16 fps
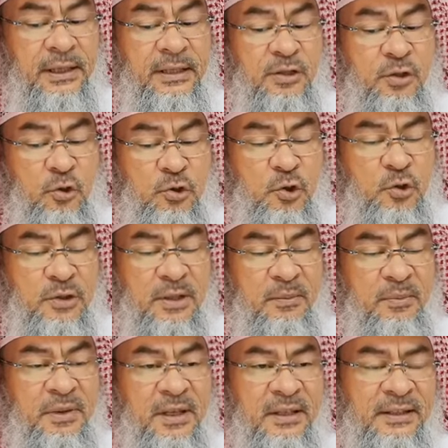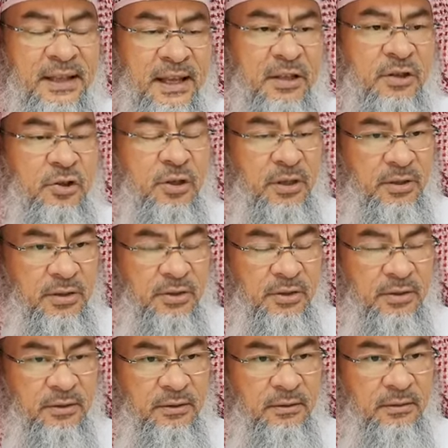it is also something
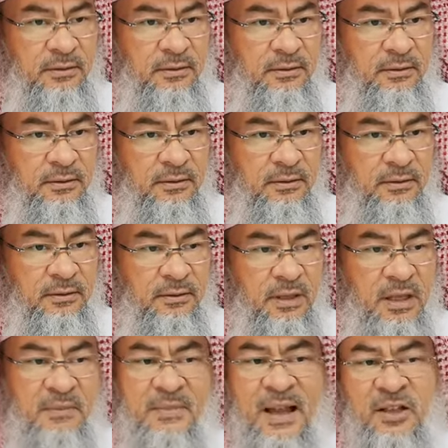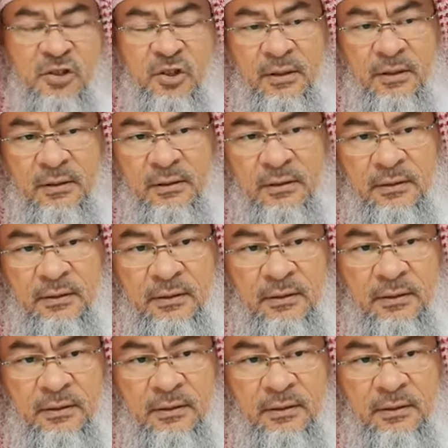dangerous. Imagine,